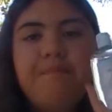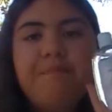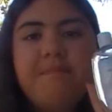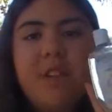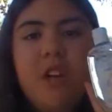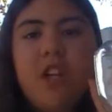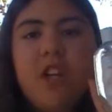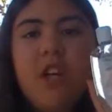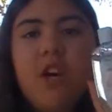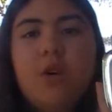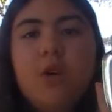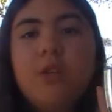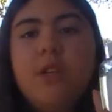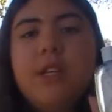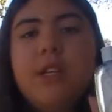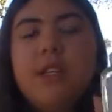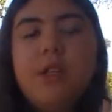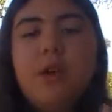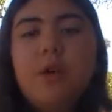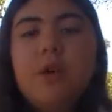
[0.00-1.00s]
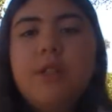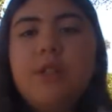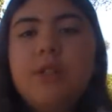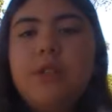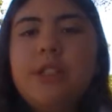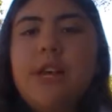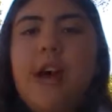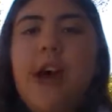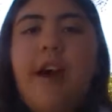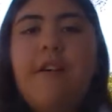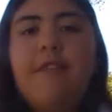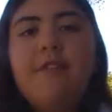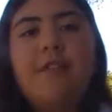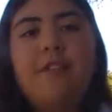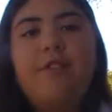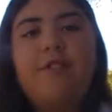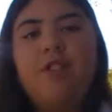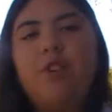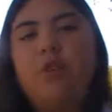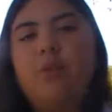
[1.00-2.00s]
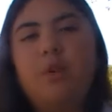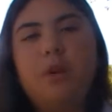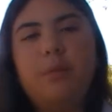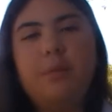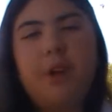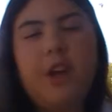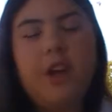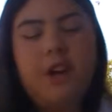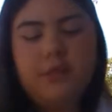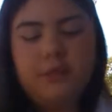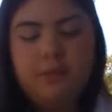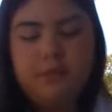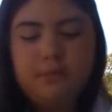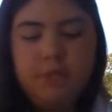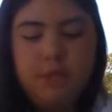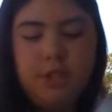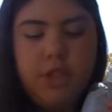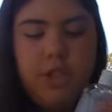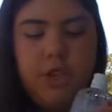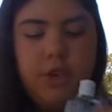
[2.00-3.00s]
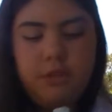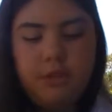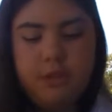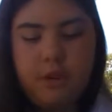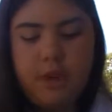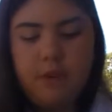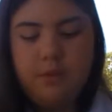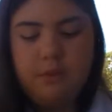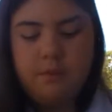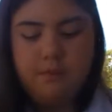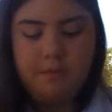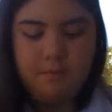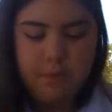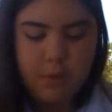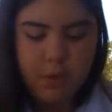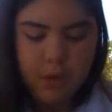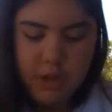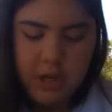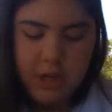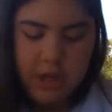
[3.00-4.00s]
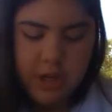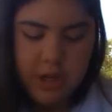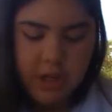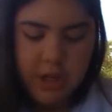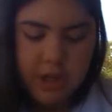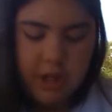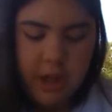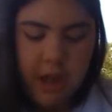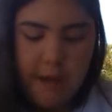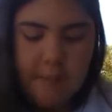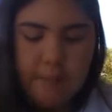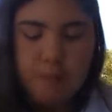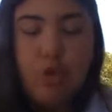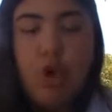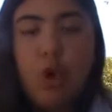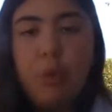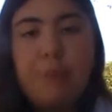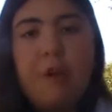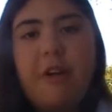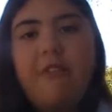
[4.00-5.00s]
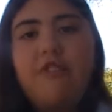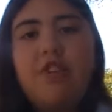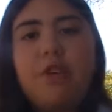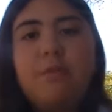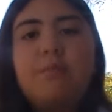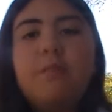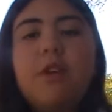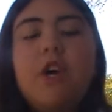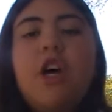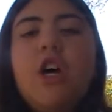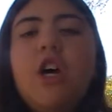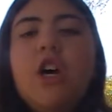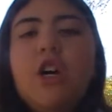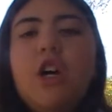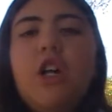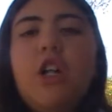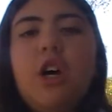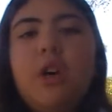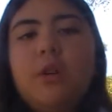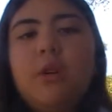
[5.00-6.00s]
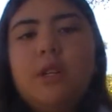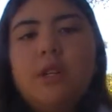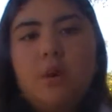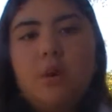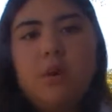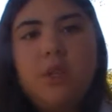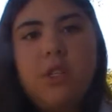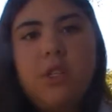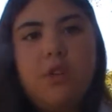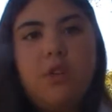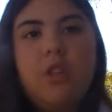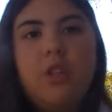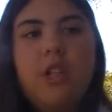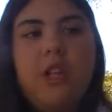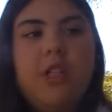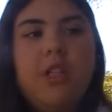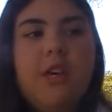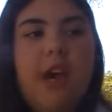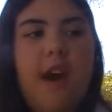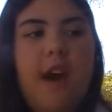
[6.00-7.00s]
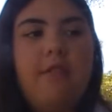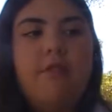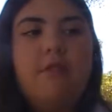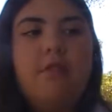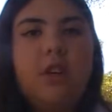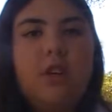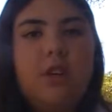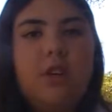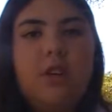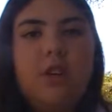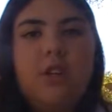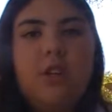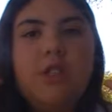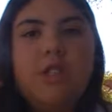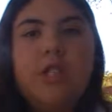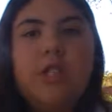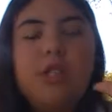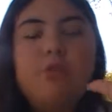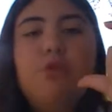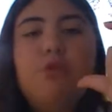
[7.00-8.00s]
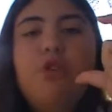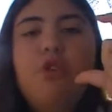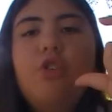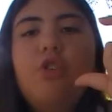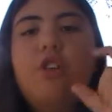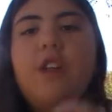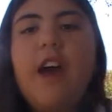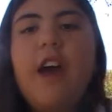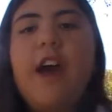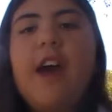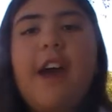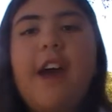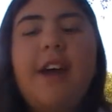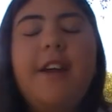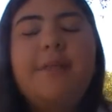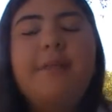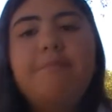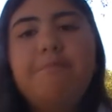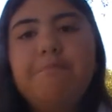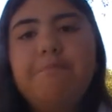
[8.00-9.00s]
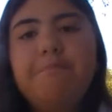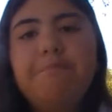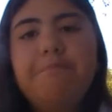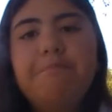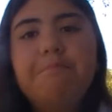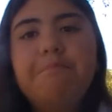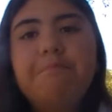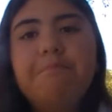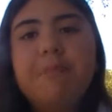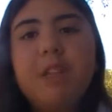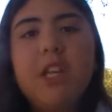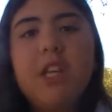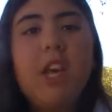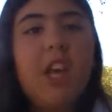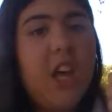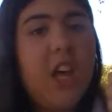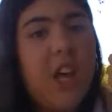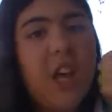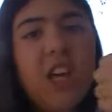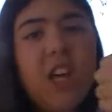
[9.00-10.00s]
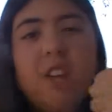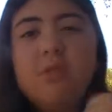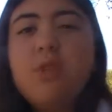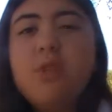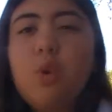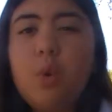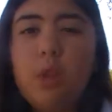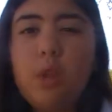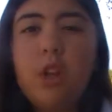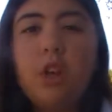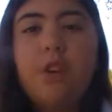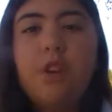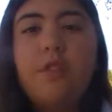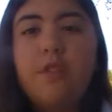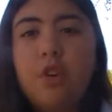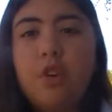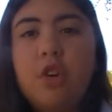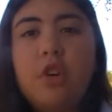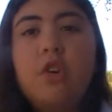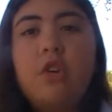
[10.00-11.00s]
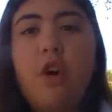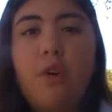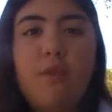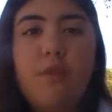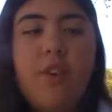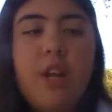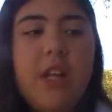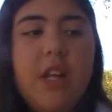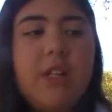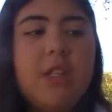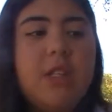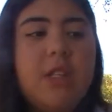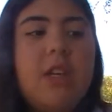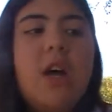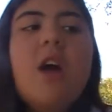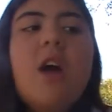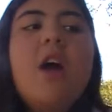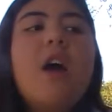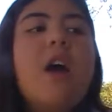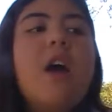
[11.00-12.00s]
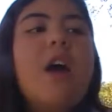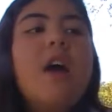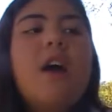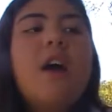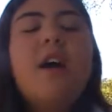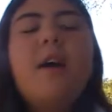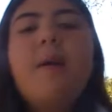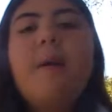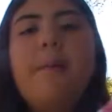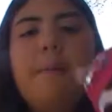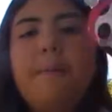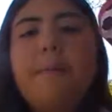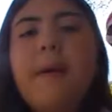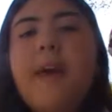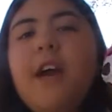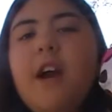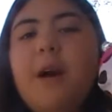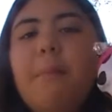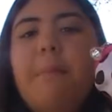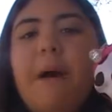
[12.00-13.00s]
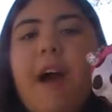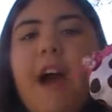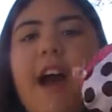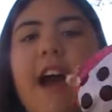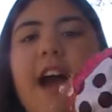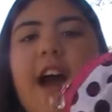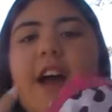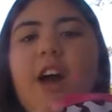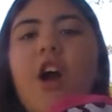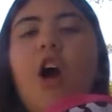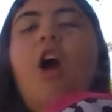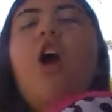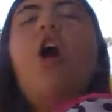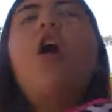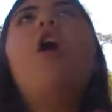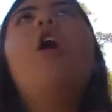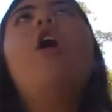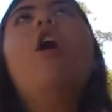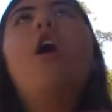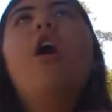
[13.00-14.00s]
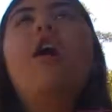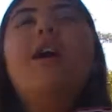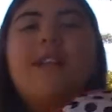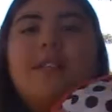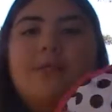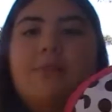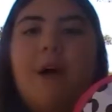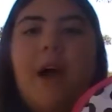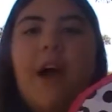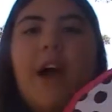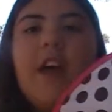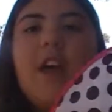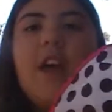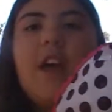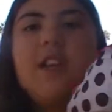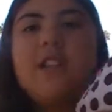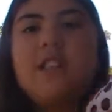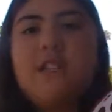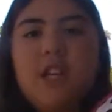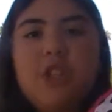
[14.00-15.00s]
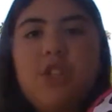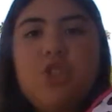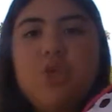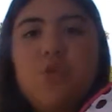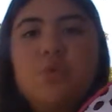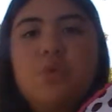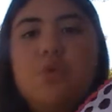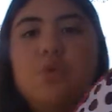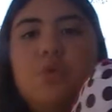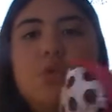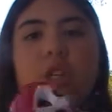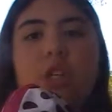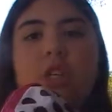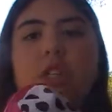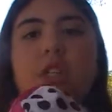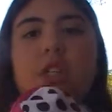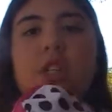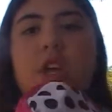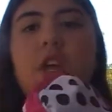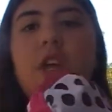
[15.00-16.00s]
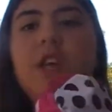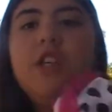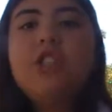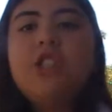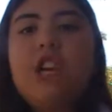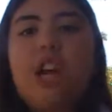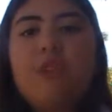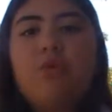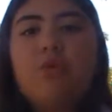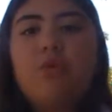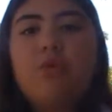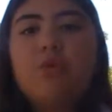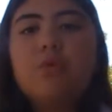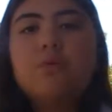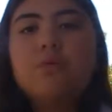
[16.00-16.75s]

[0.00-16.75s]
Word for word: cologne is always good to have if you don't want to bring deodorant or anything like that, or perfume. Cologne is always a good thing to have when because it's small and it gives you a lot of good confidence. Makeup bag, oh, it's my essential just in general